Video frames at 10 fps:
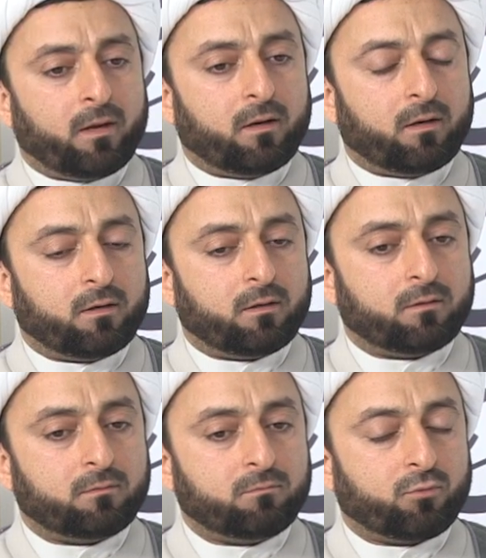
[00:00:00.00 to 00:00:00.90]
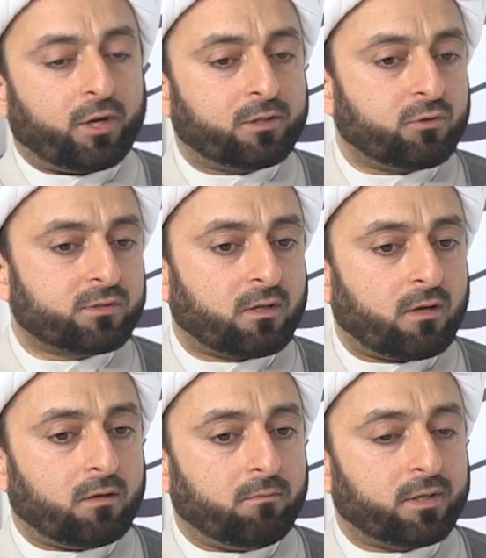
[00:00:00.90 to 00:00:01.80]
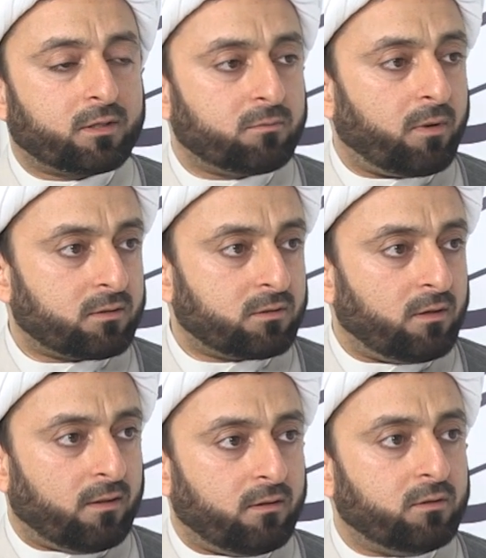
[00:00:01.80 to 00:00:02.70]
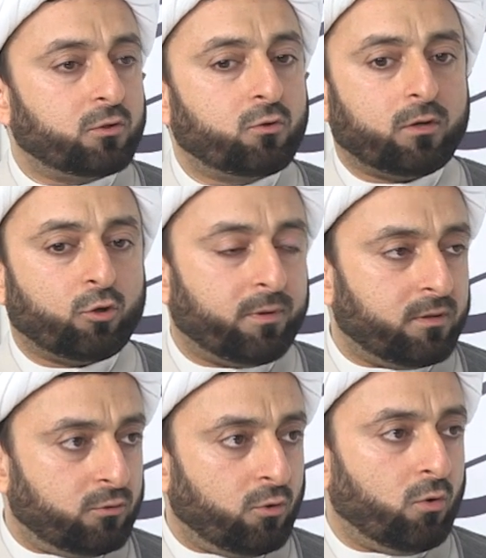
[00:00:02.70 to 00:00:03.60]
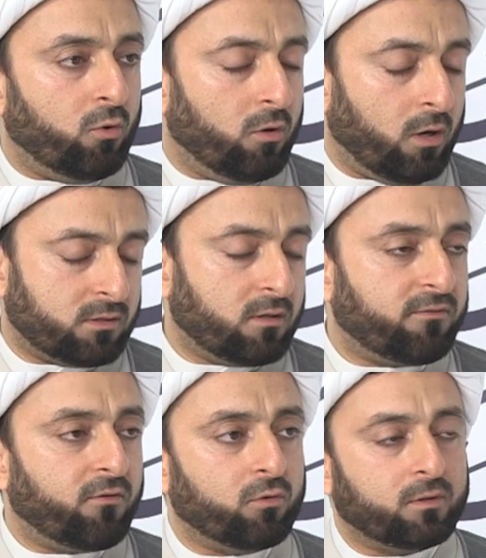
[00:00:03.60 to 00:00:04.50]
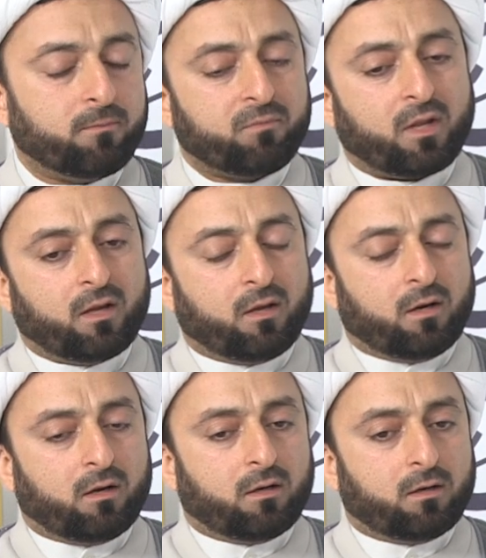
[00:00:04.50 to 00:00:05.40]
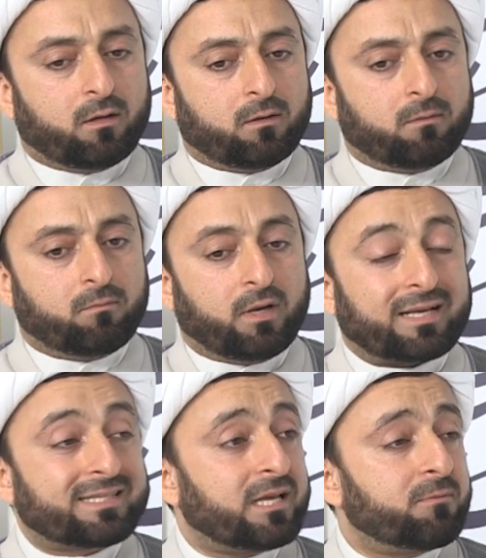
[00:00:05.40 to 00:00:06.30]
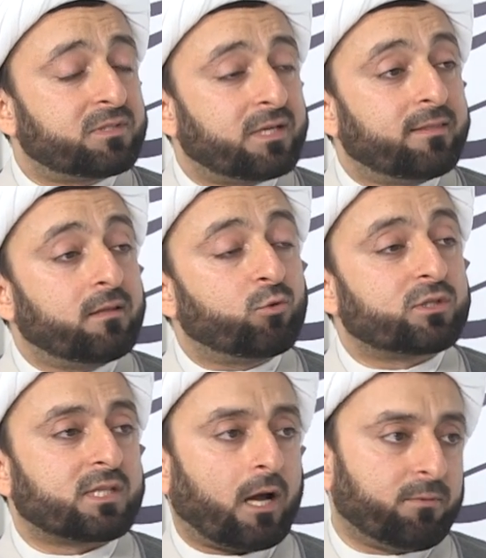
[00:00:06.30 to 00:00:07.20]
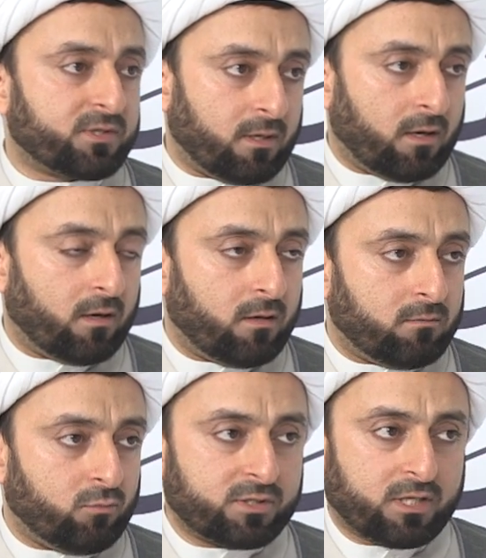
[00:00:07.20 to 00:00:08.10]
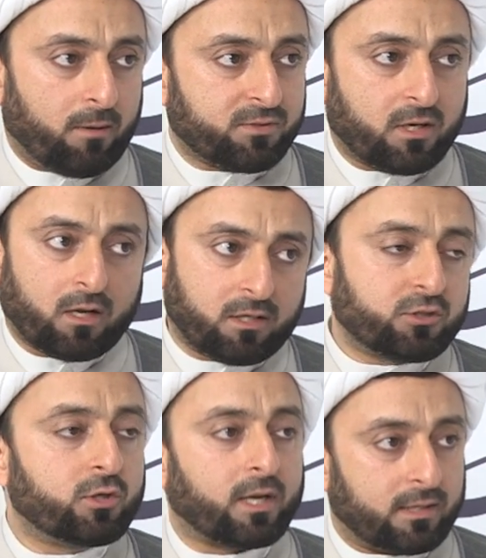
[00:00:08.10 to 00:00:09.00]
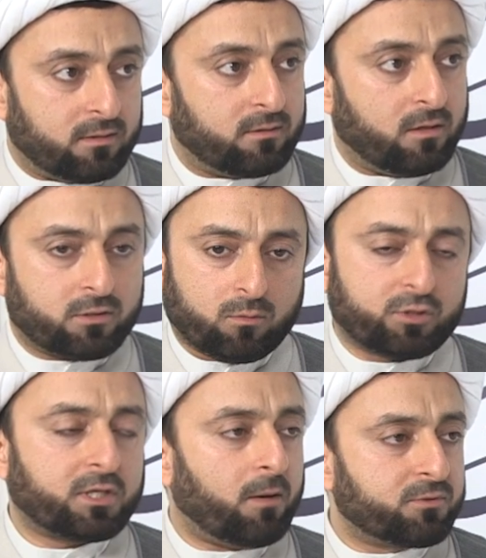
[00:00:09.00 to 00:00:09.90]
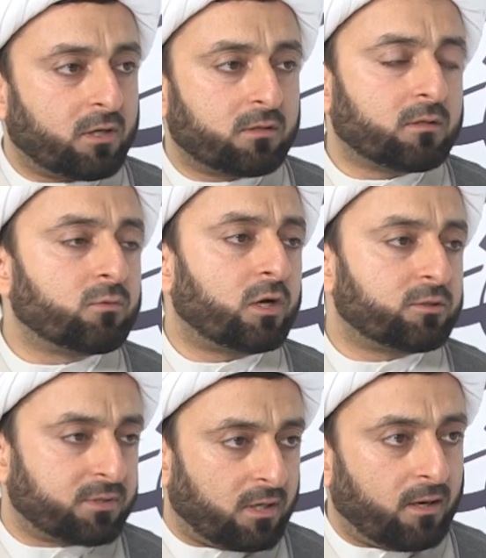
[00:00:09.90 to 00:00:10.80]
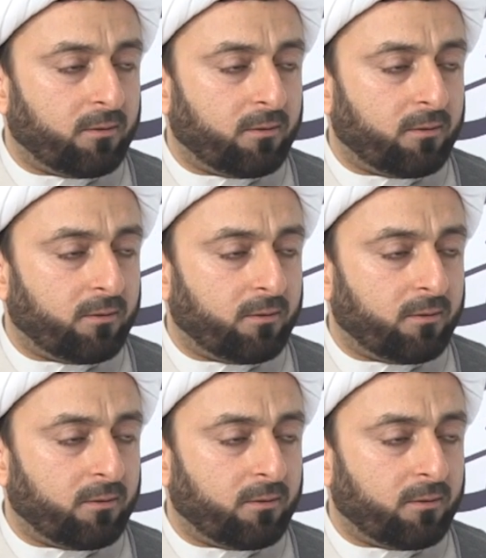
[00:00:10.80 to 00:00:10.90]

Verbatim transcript: um, break your salah and make it batil and then you go and open the door or answer the phone. Um, except in the mustahab salah. Mustahab okay. salah, yes, you can. It's a mustahab salah, it's not wajib salah.